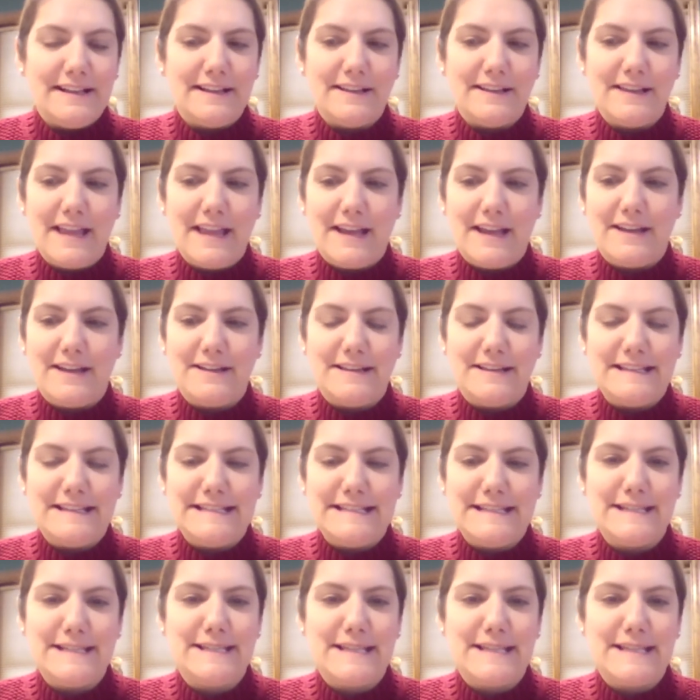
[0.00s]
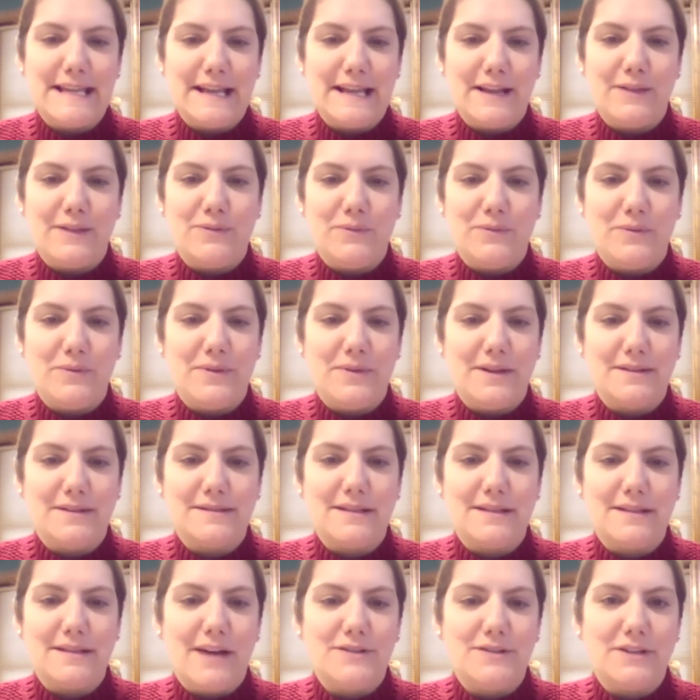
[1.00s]
like just thinking through
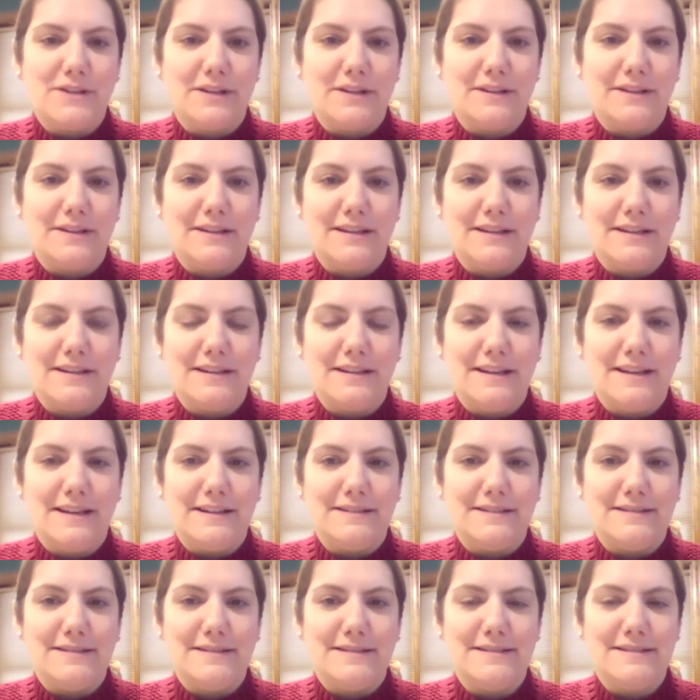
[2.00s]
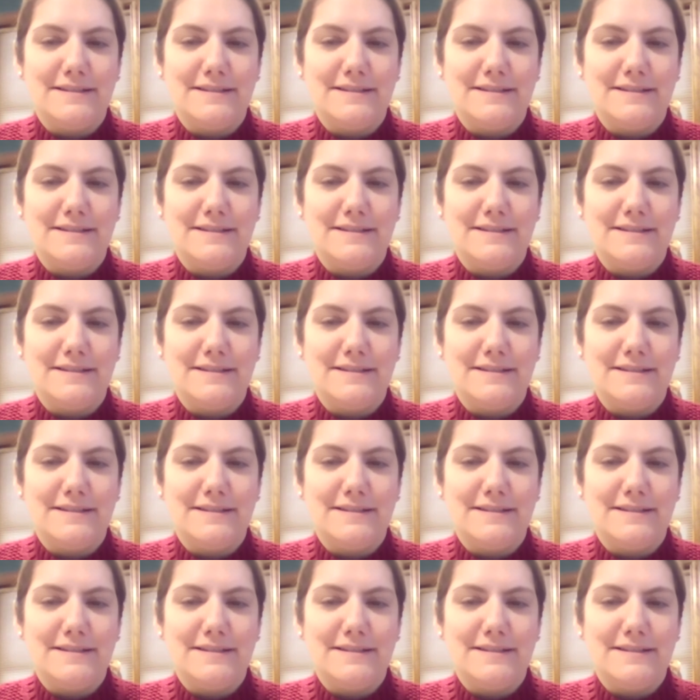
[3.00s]
things logically. And